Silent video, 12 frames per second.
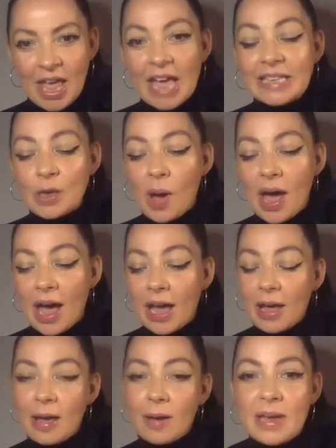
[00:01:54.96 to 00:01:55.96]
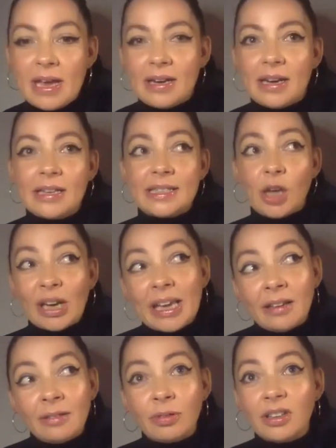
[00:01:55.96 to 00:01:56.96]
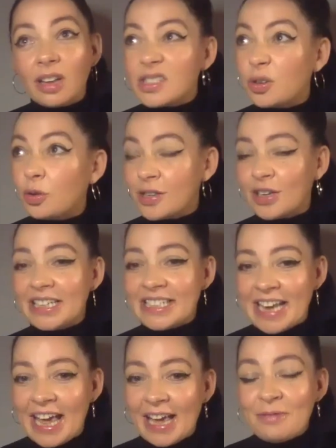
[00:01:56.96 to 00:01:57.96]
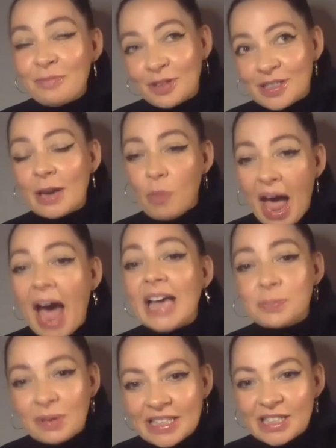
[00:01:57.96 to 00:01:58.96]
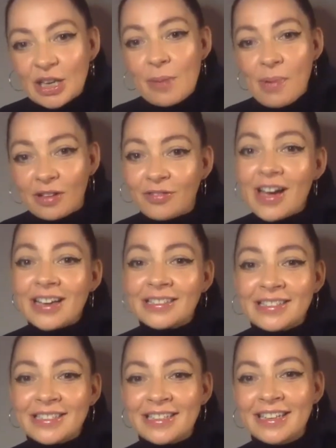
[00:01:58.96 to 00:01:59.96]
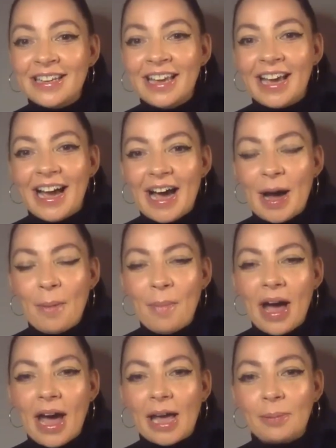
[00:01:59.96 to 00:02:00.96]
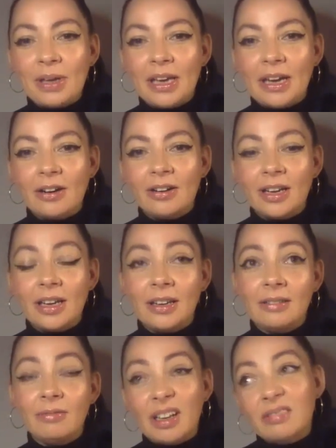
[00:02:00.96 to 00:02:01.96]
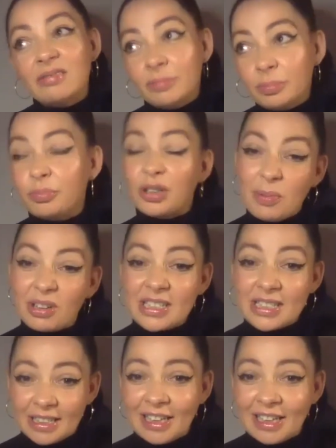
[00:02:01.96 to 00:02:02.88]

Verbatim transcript: So I am in sunny, well, not so sunny today, but it has been sunny Belfast. Um, I'm here in, well, pretty much still